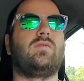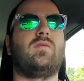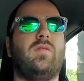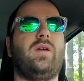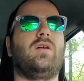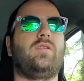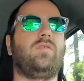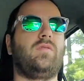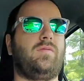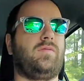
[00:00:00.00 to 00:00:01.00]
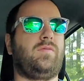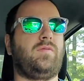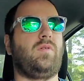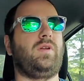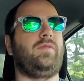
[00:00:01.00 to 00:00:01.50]
We are doing
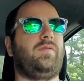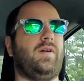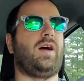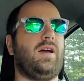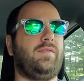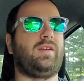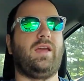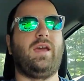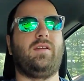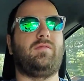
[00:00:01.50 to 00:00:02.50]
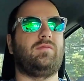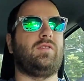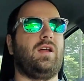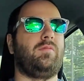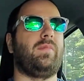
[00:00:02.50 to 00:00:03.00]
45 again. I'm going to
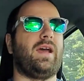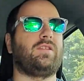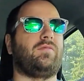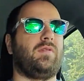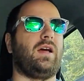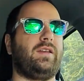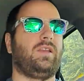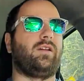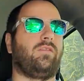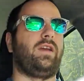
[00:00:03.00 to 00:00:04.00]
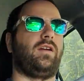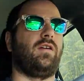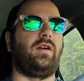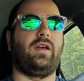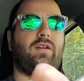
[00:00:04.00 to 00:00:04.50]
try to match what I did in the gray
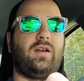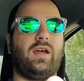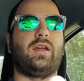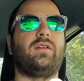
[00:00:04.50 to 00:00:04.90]
car the other day.